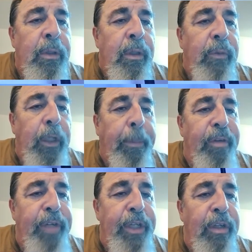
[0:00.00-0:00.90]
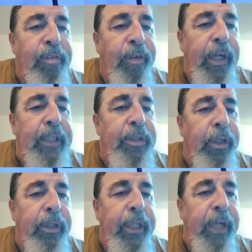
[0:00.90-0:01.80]
real provision for an
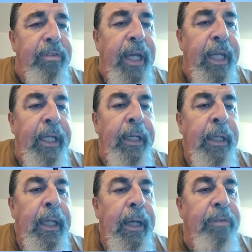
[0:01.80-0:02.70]
external antenna. I was